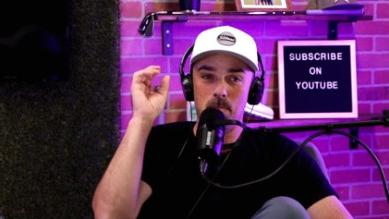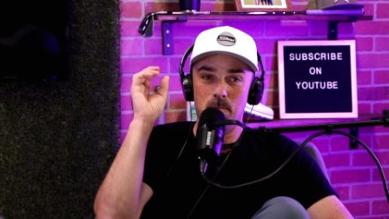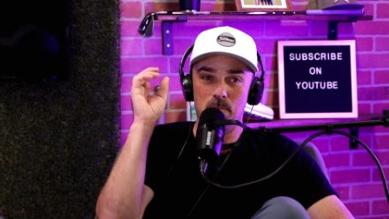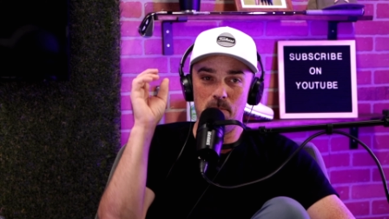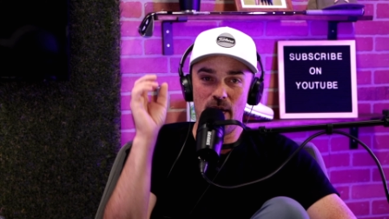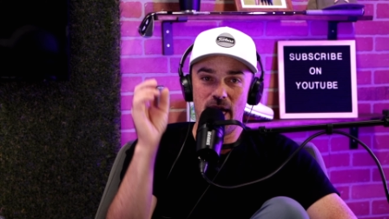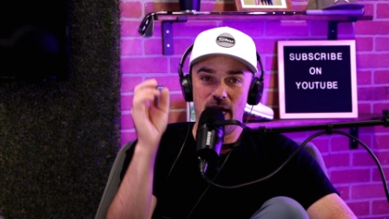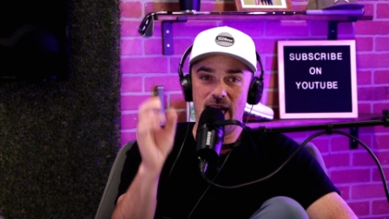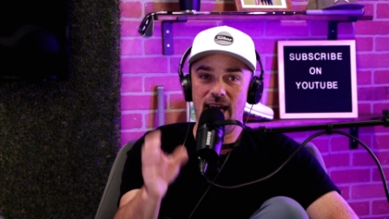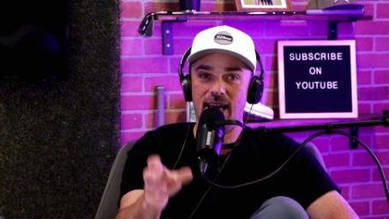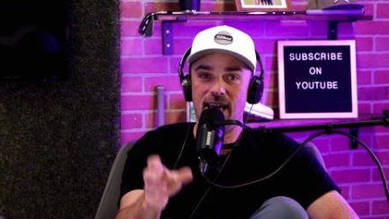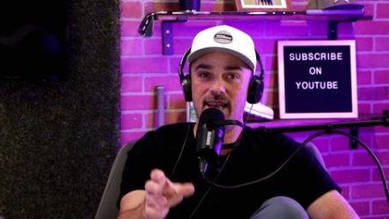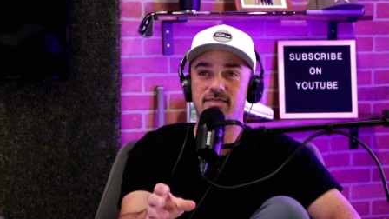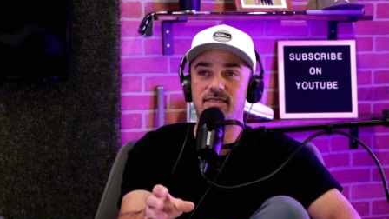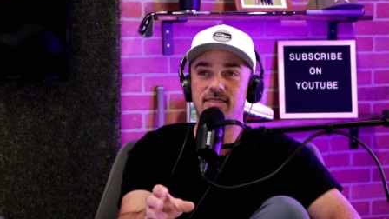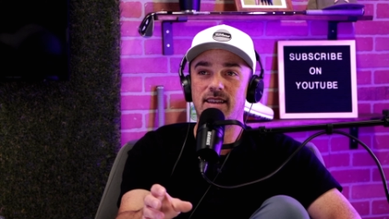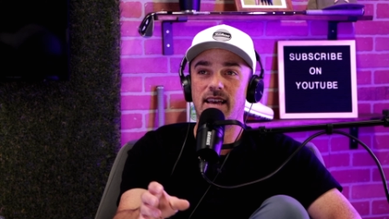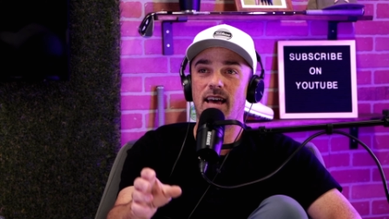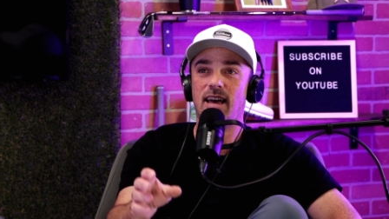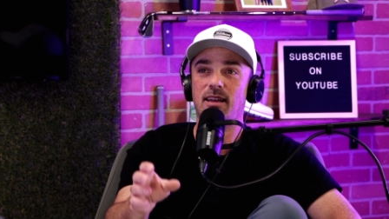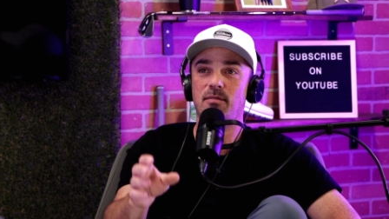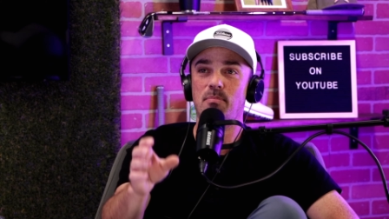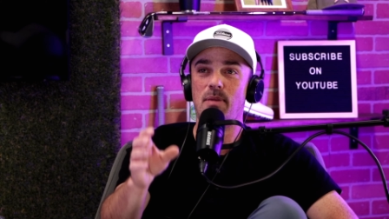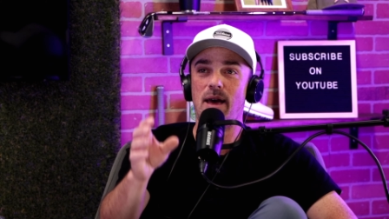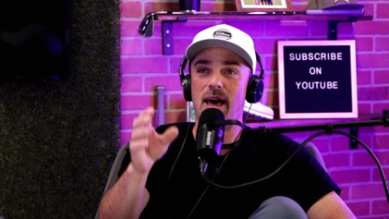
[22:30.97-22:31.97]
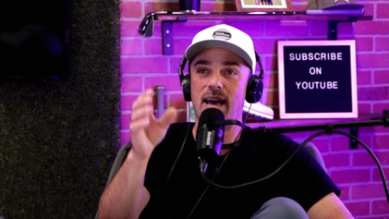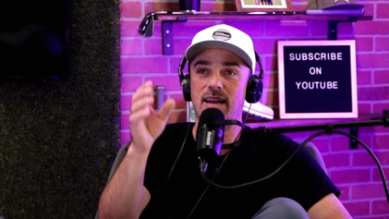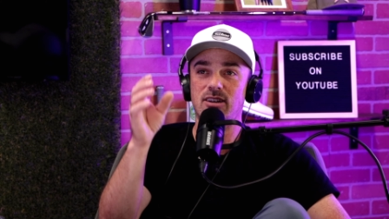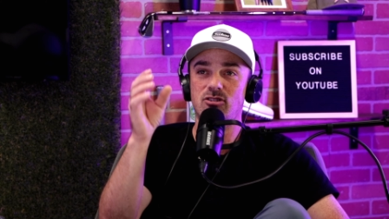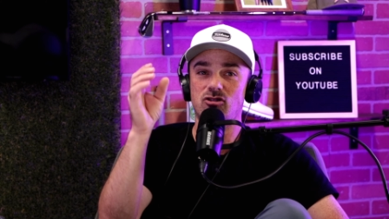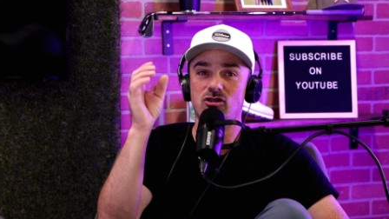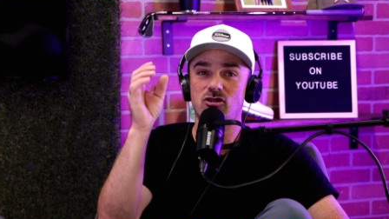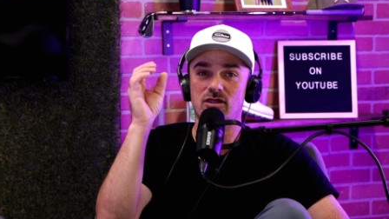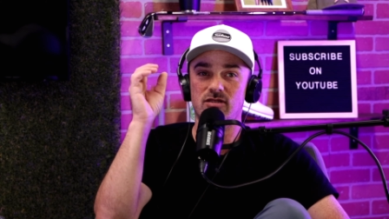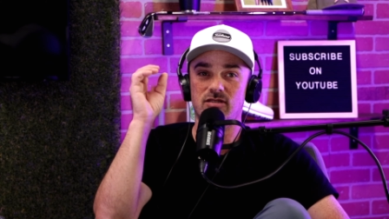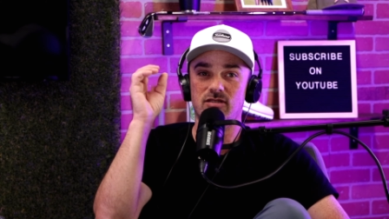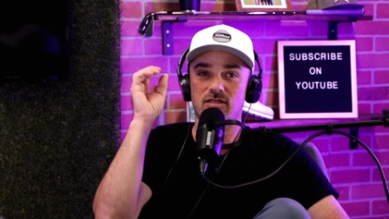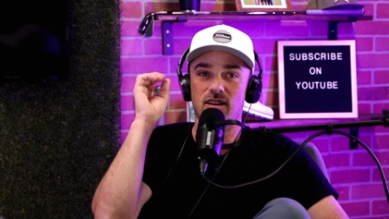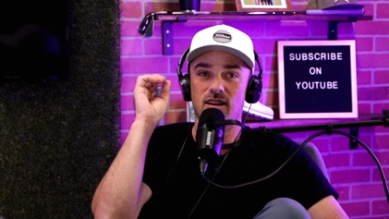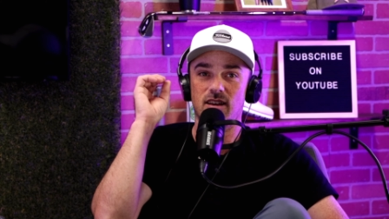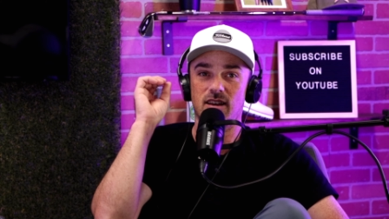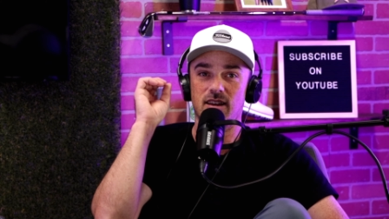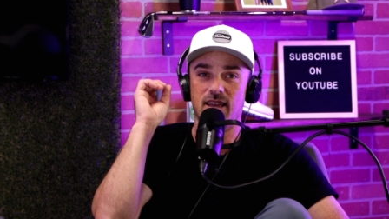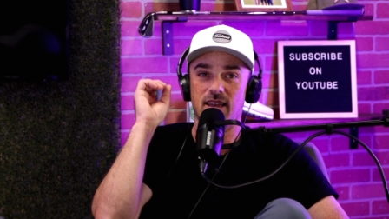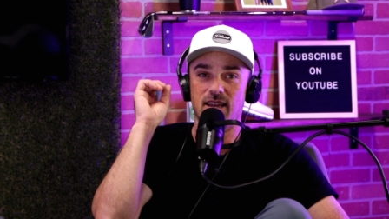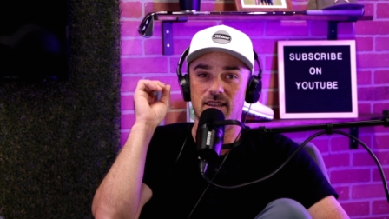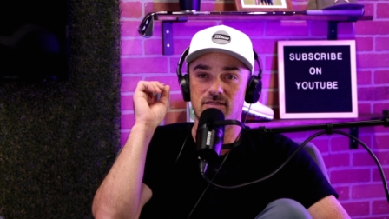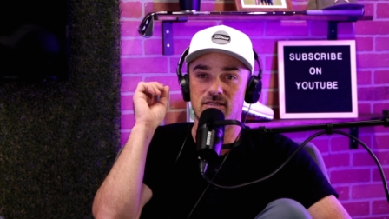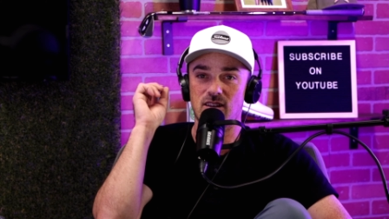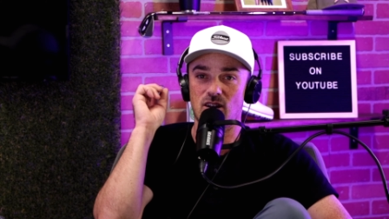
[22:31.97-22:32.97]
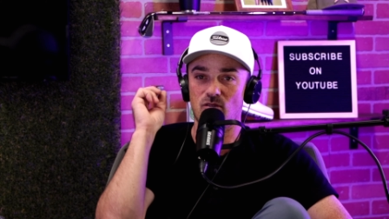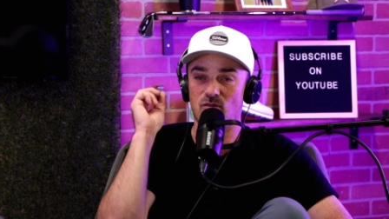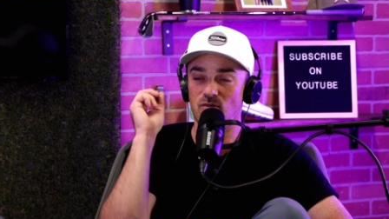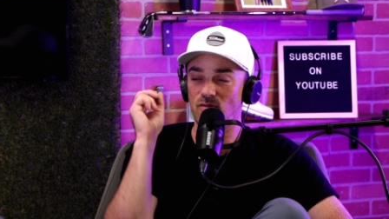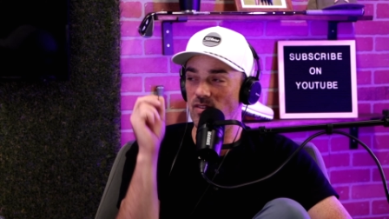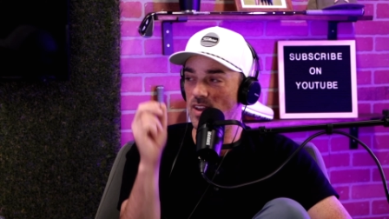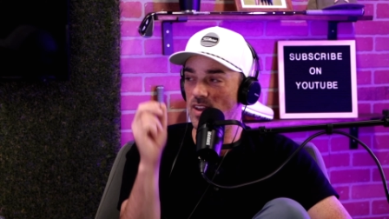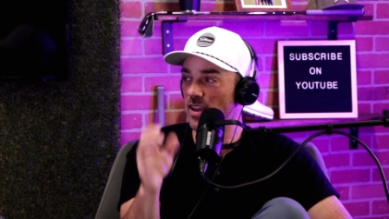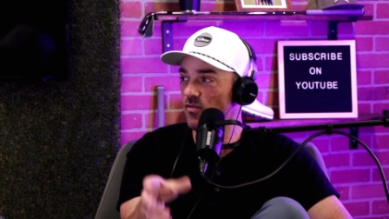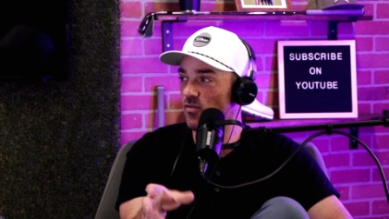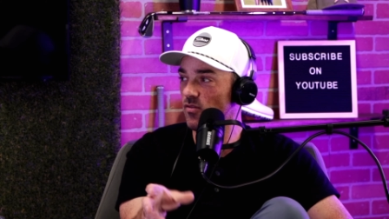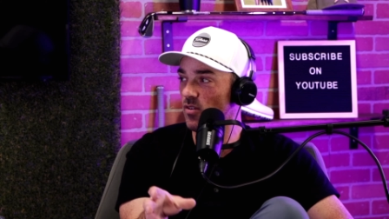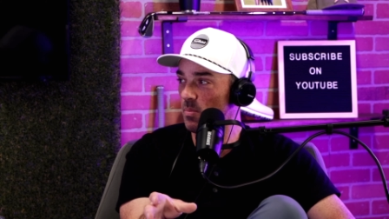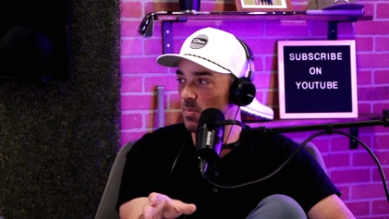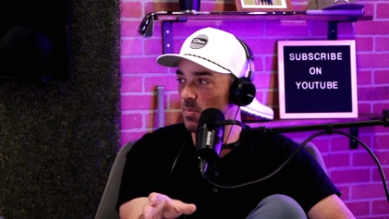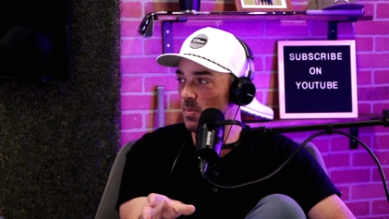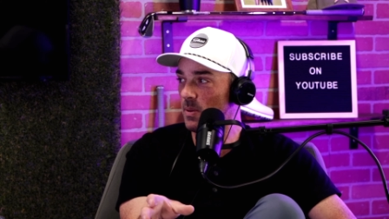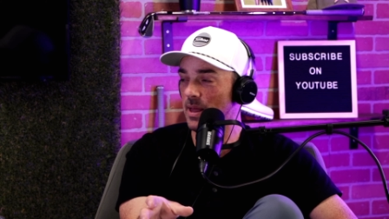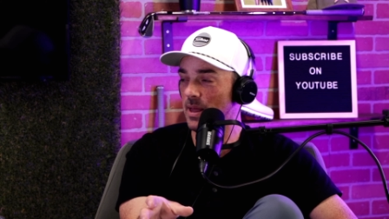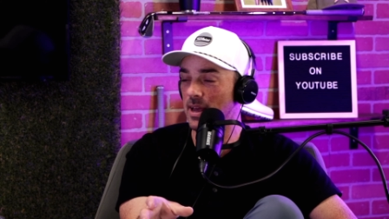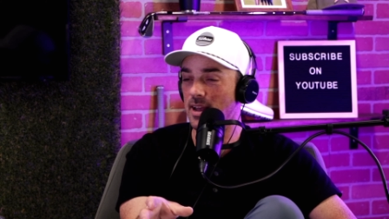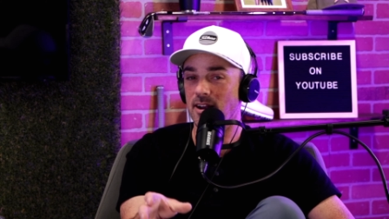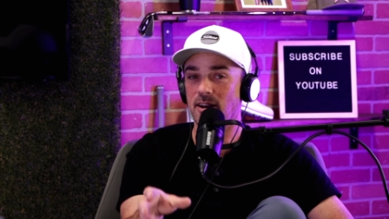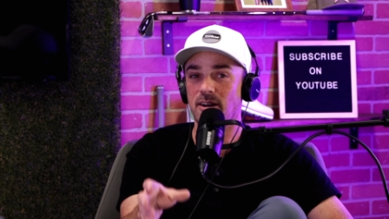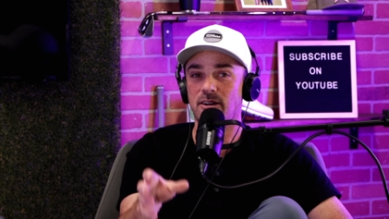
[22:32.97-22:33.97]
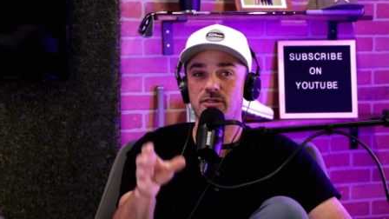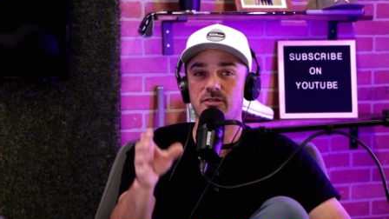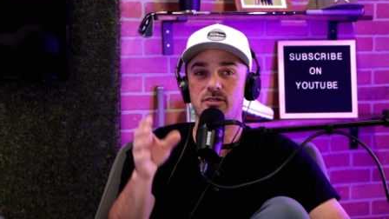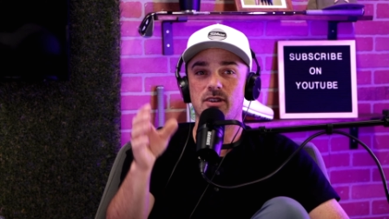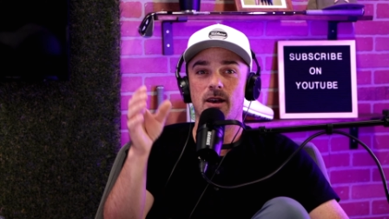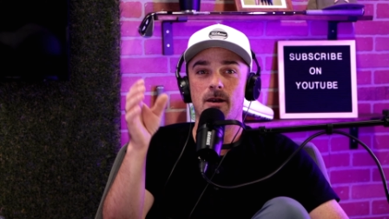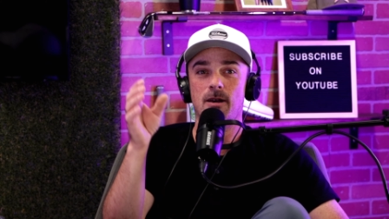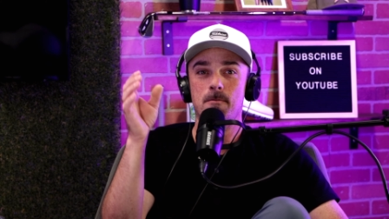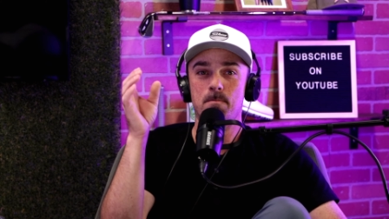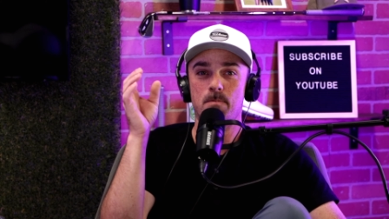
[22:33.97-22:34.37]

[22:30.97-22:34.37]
head-to-head matches against our favorite players